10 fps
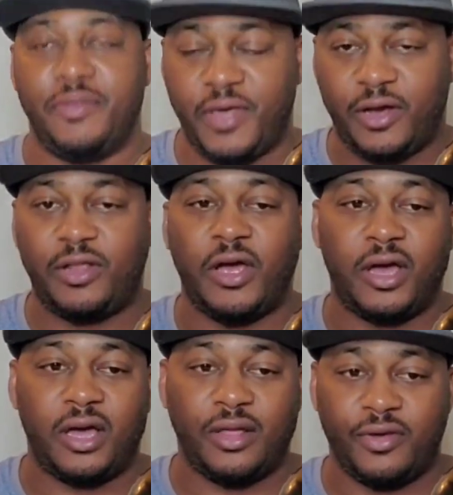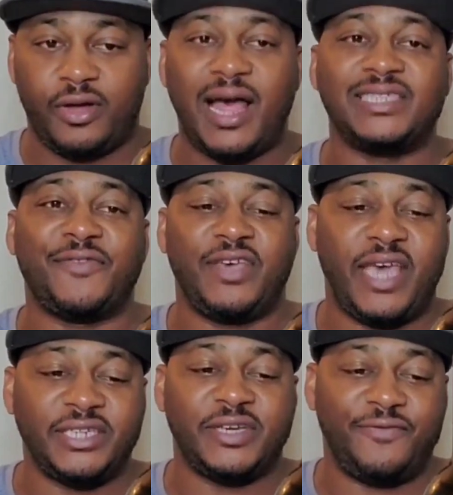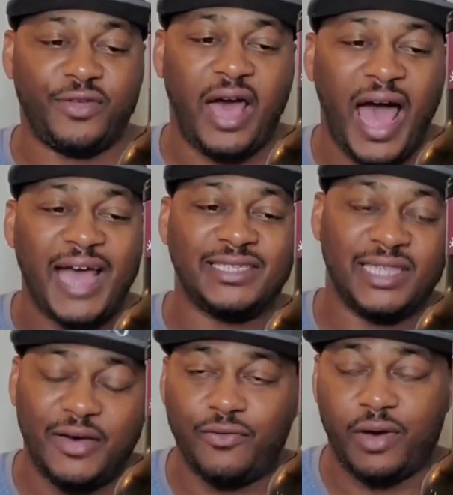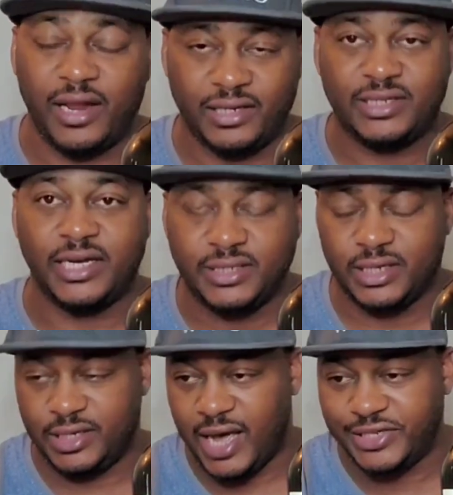their classification for the highest level out of Tuscany,